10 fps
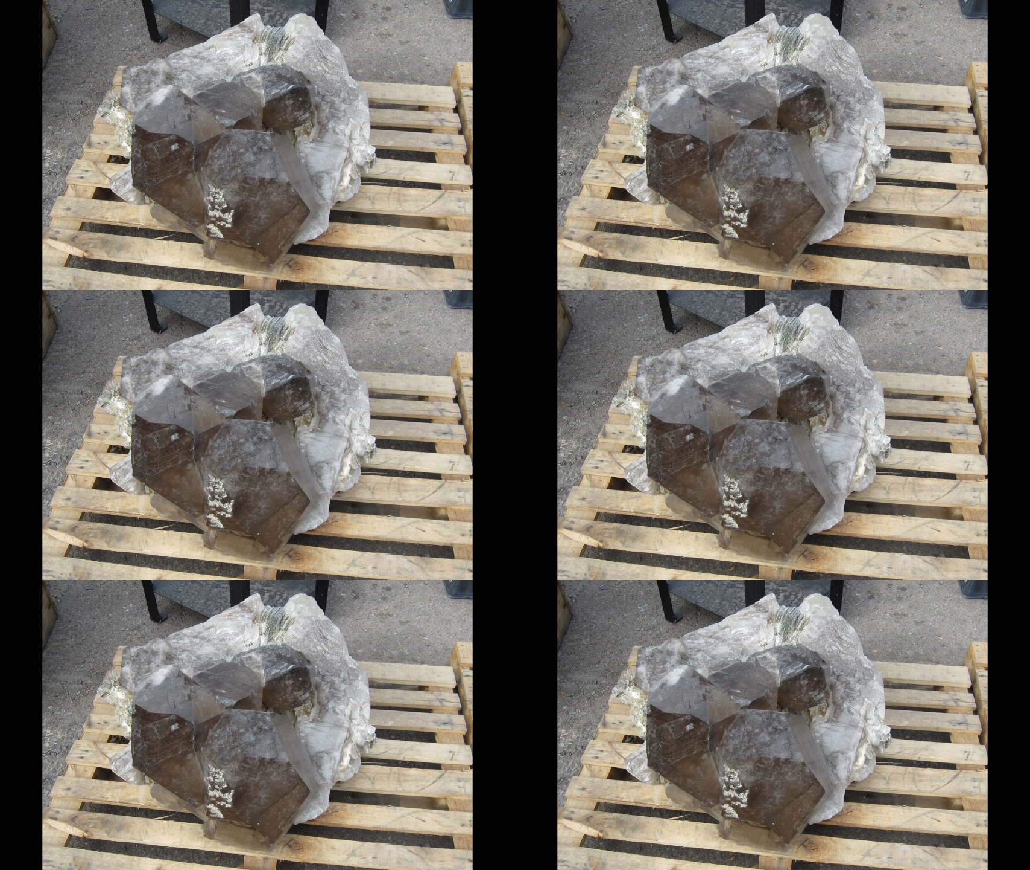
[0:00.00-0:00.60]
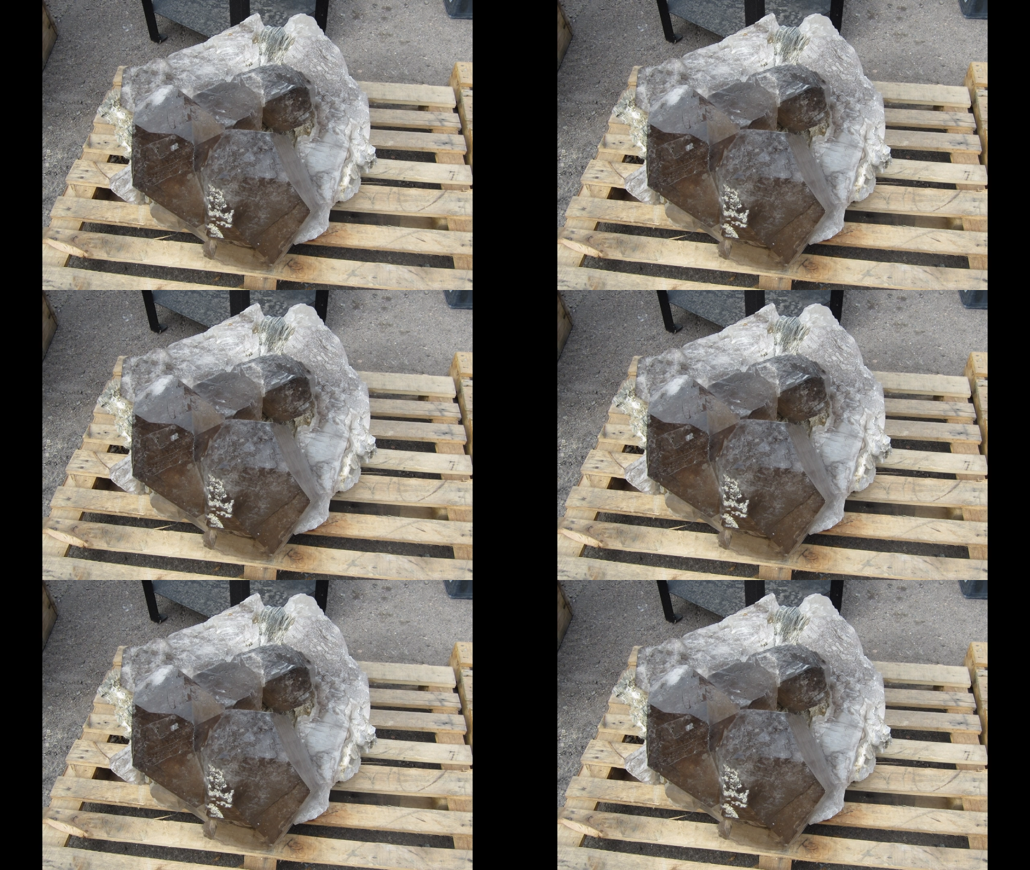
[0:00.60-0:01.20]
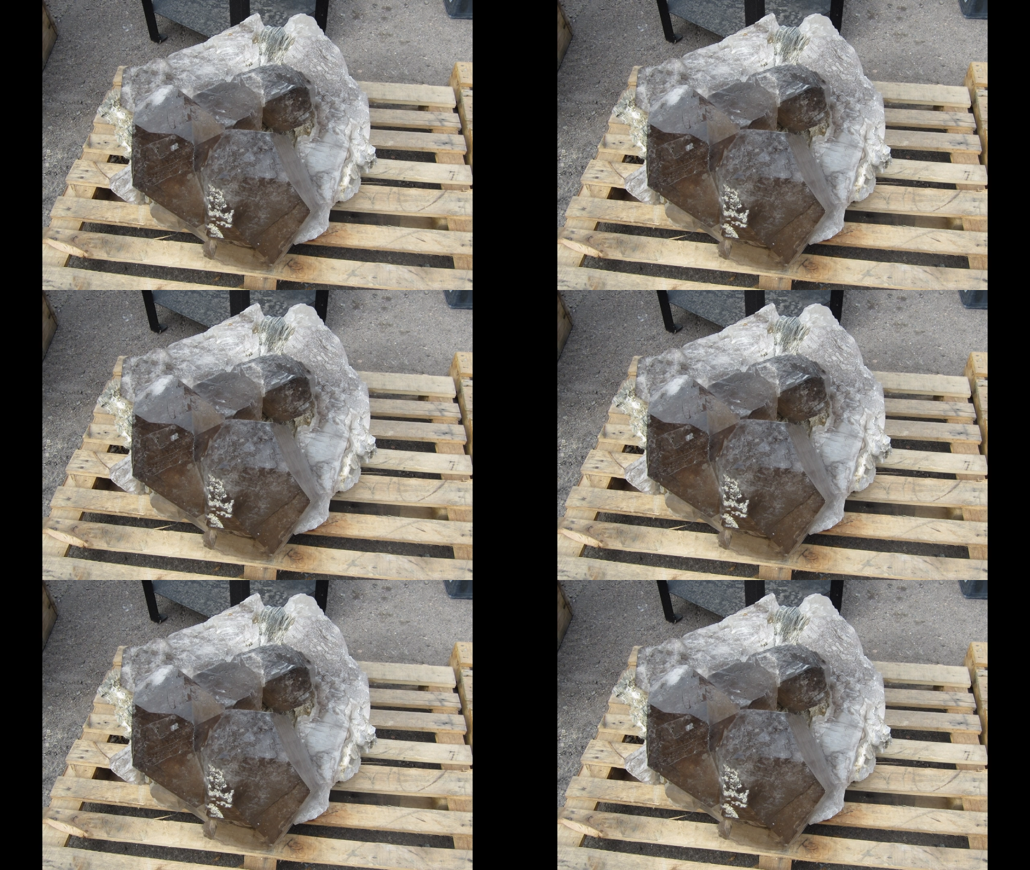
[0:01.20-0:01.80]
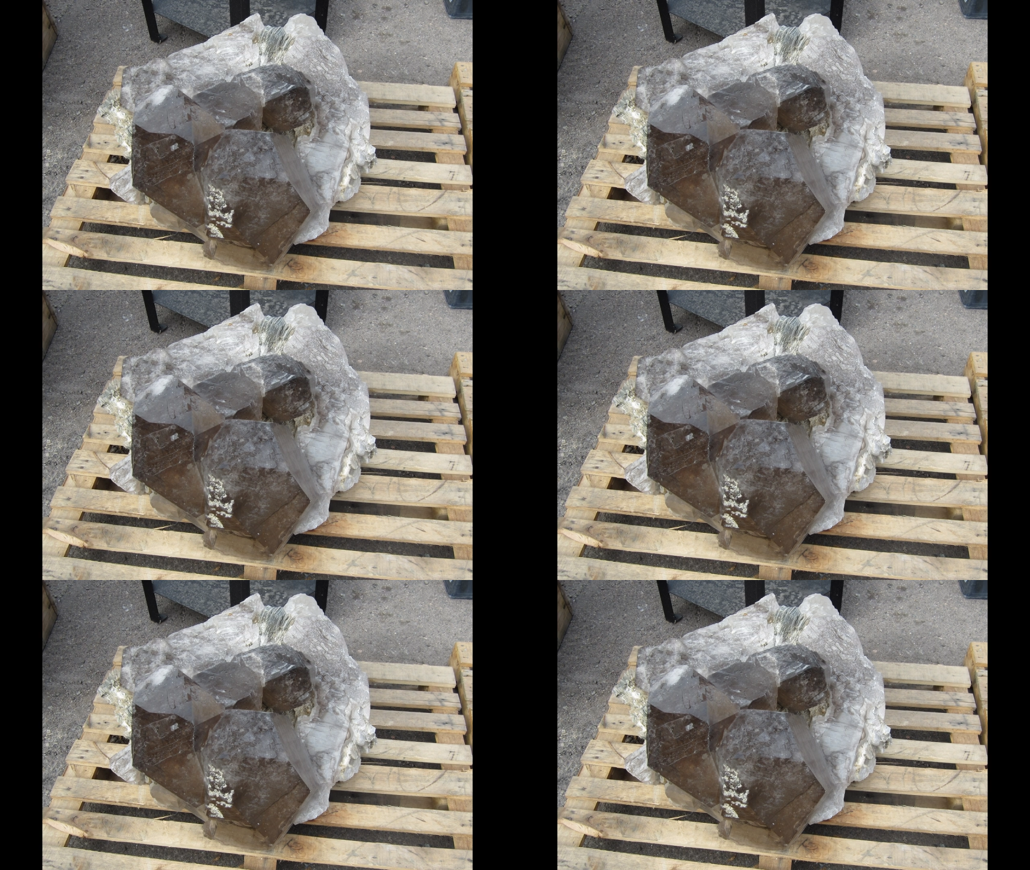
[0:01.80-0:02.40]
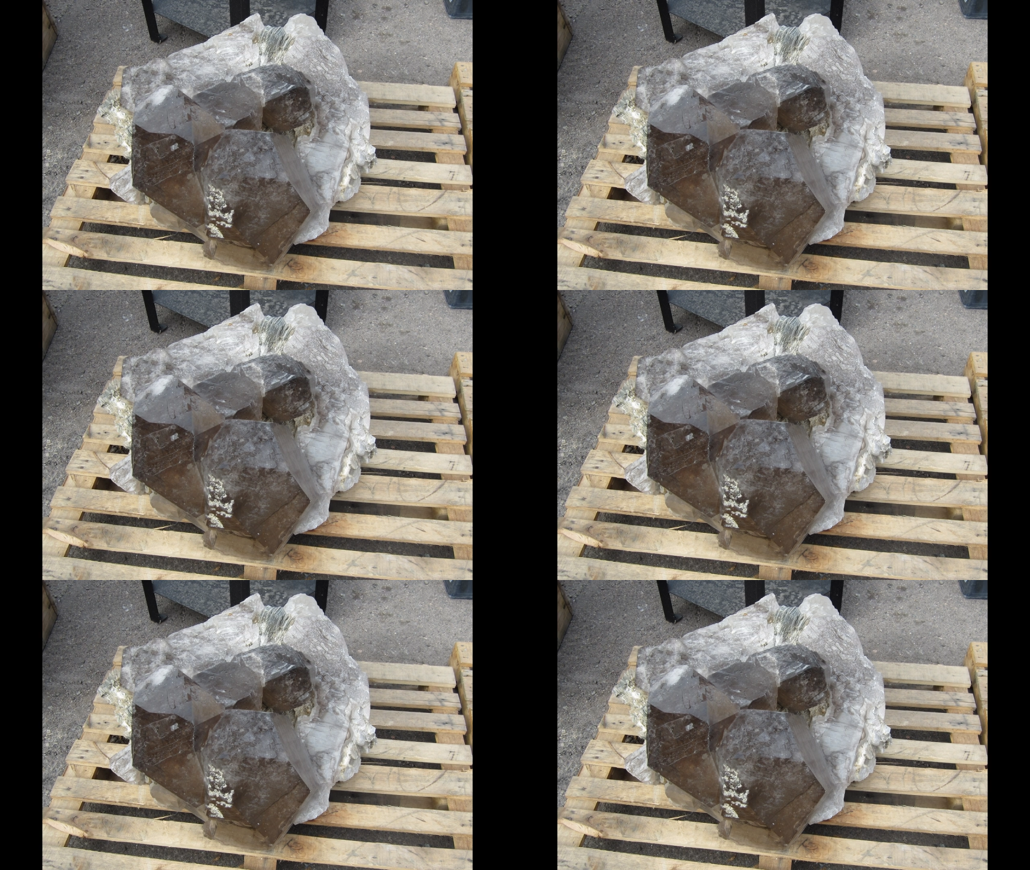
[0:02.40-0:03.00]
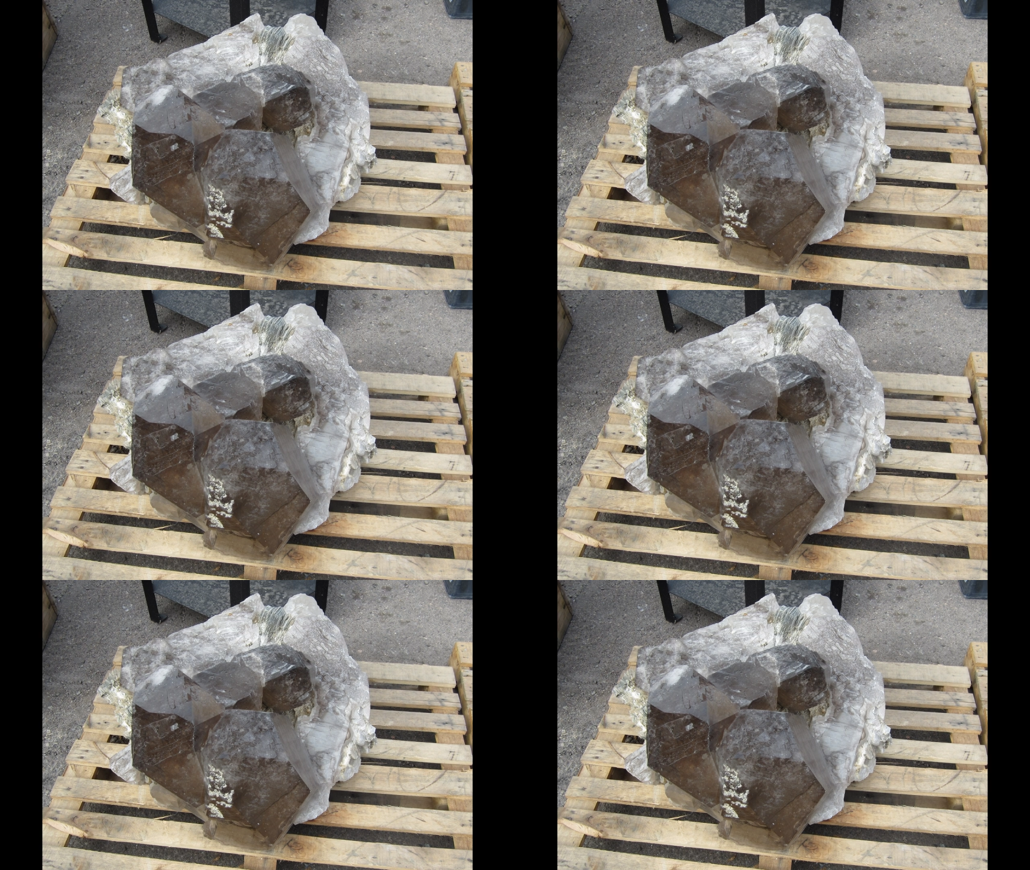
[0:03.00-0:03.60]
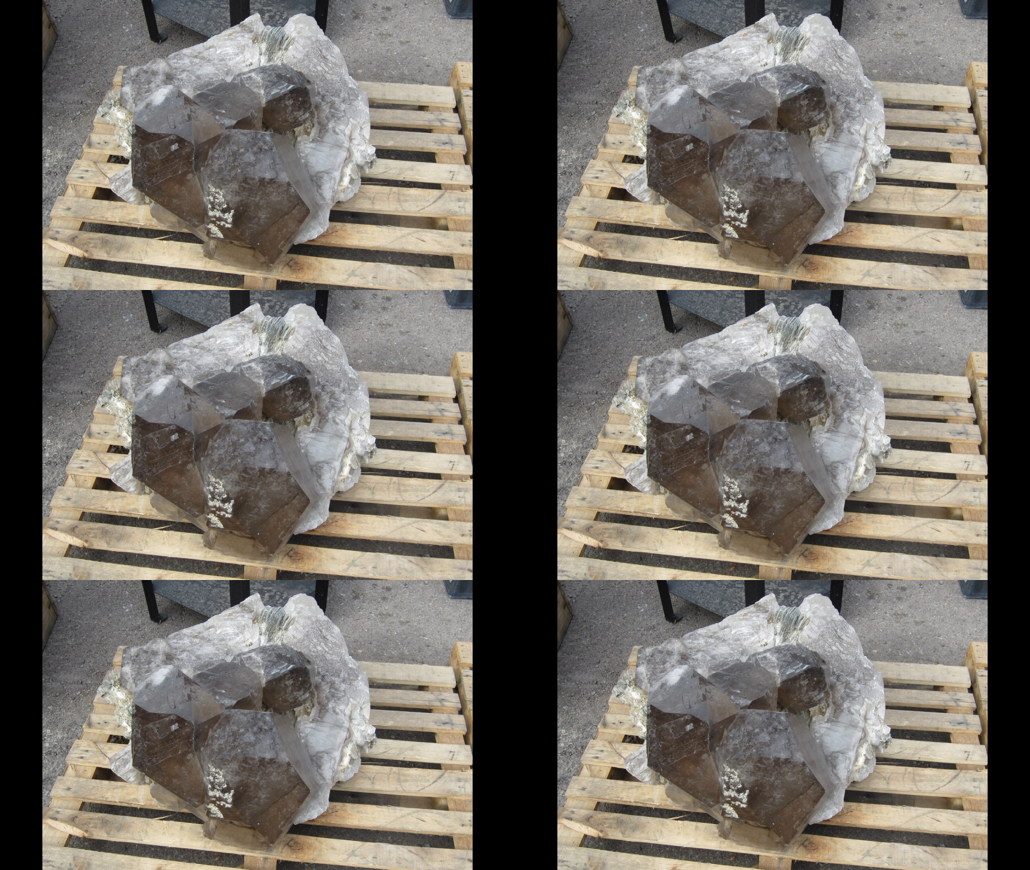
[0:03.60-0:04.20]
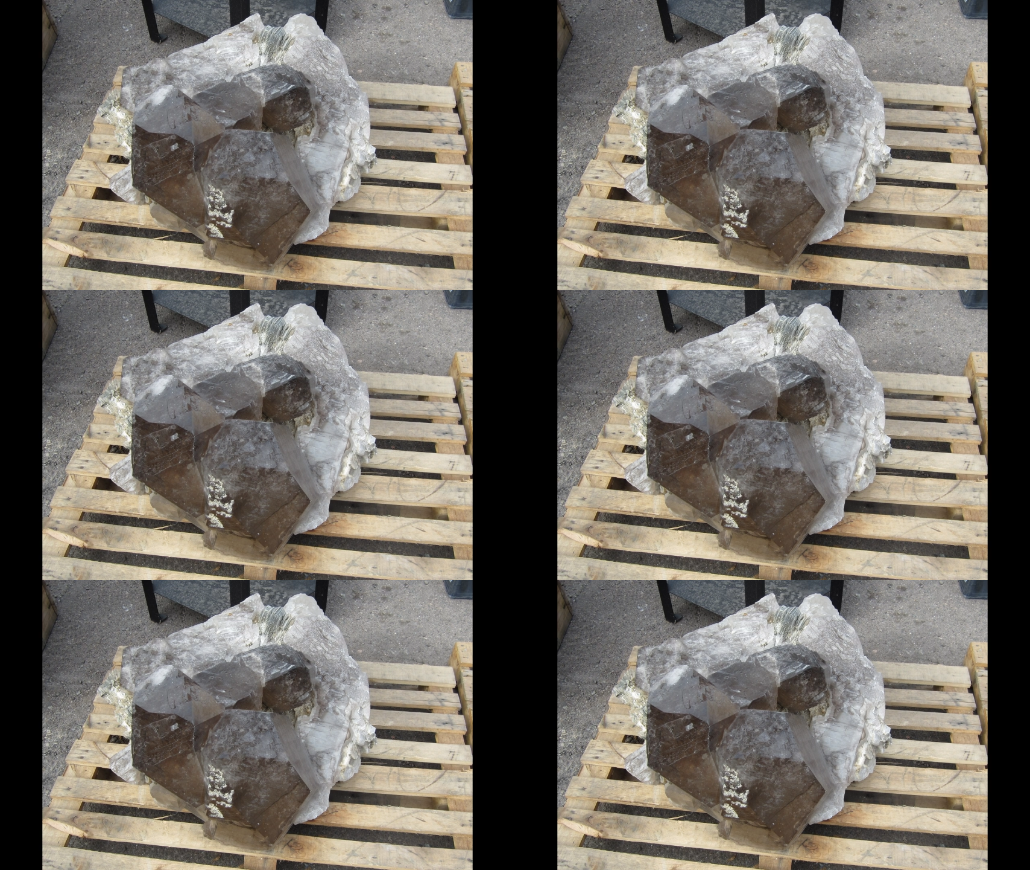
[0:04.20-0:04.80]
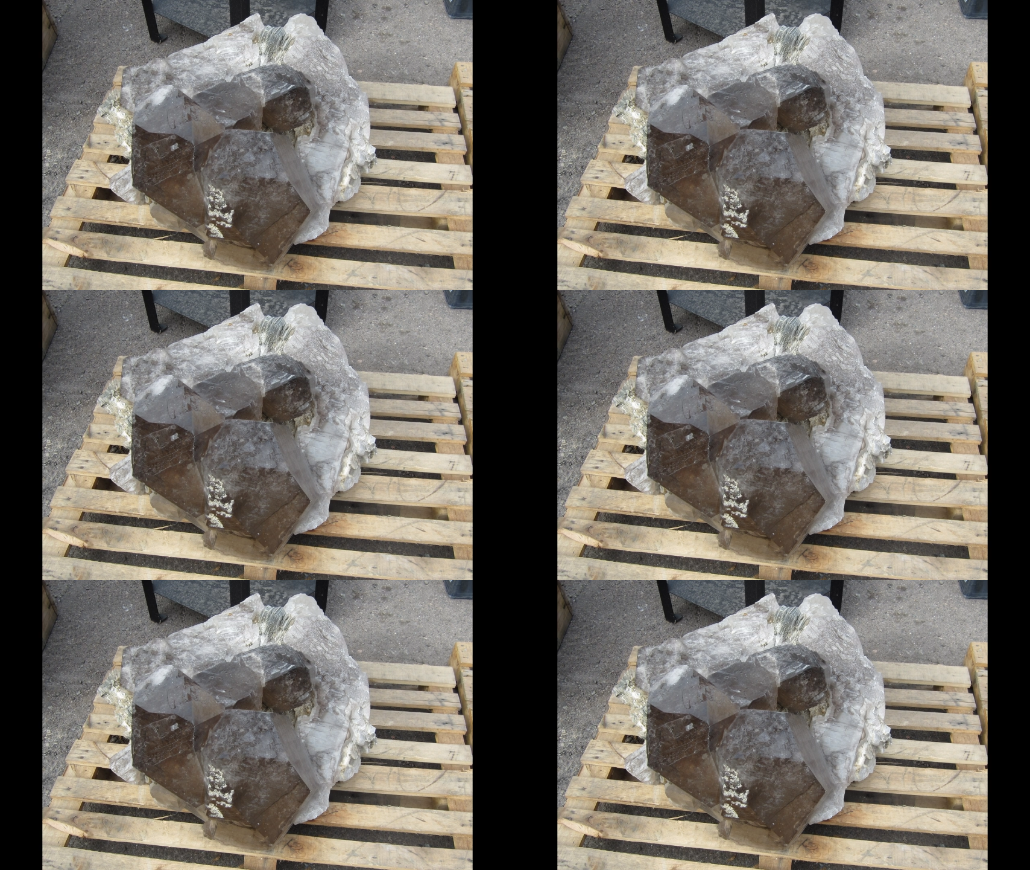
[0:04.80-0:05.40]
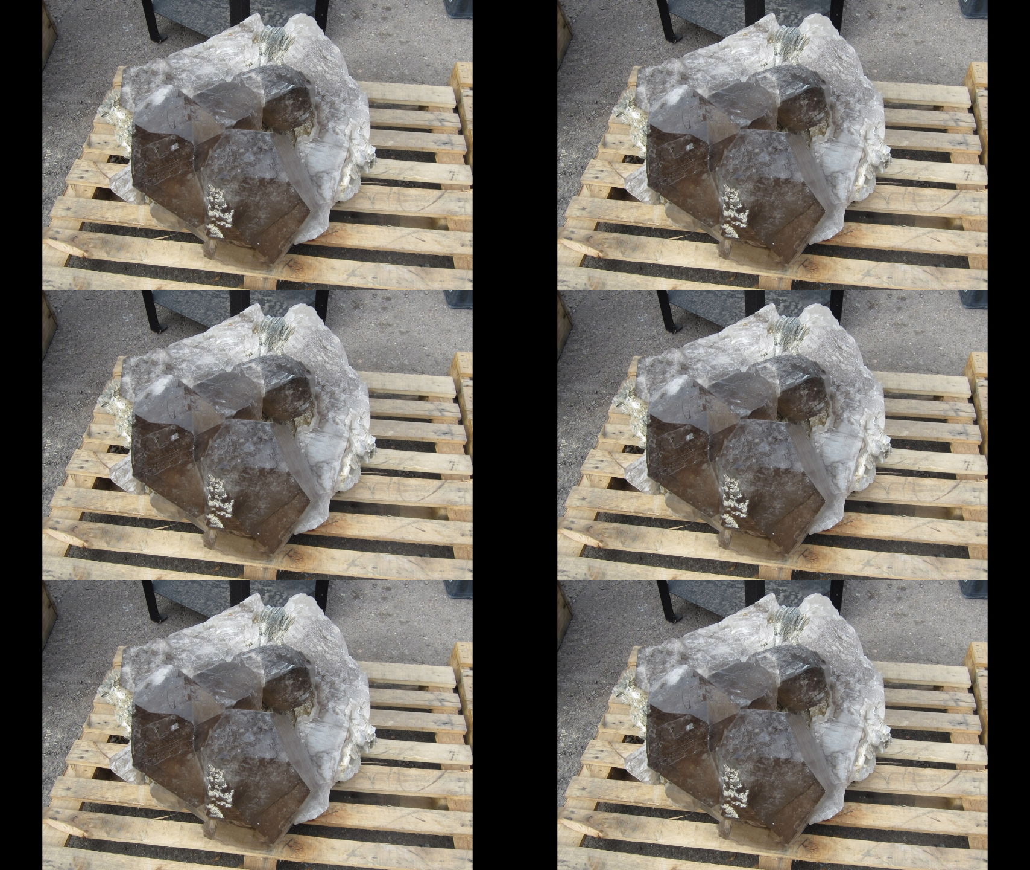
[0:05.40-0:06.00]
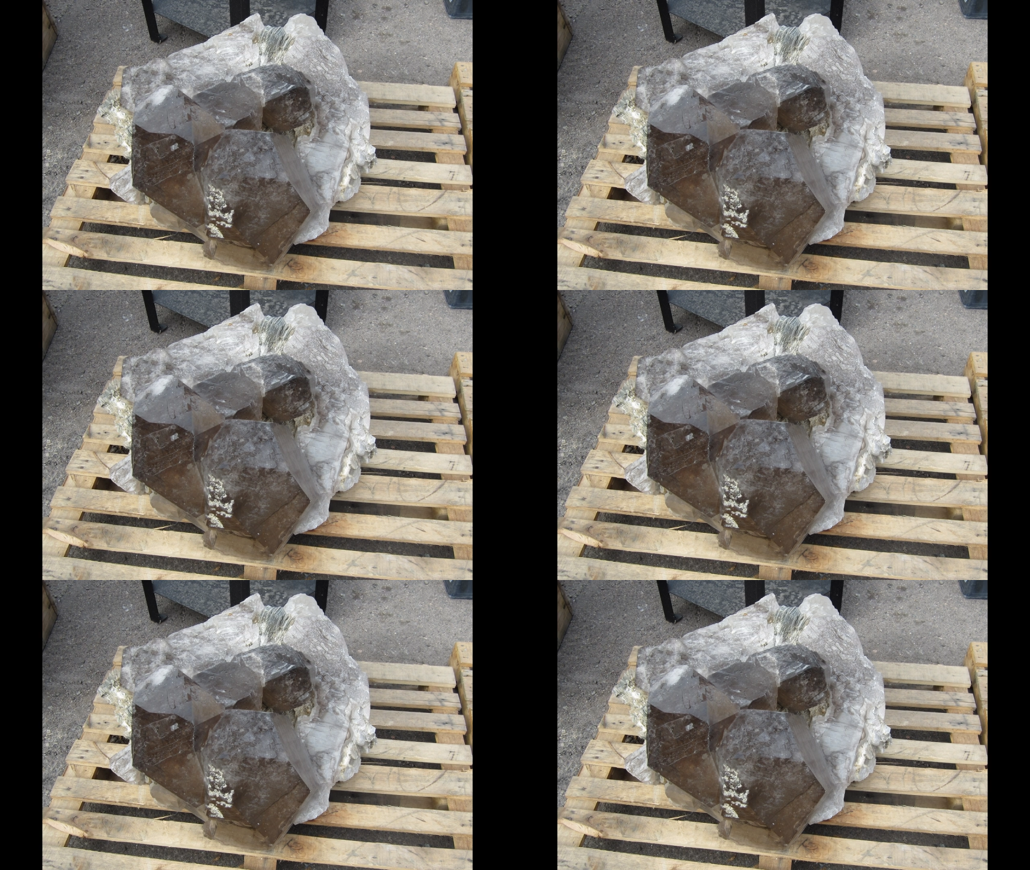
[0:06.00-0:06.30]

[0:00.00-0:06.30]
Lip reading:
(no speaker visible)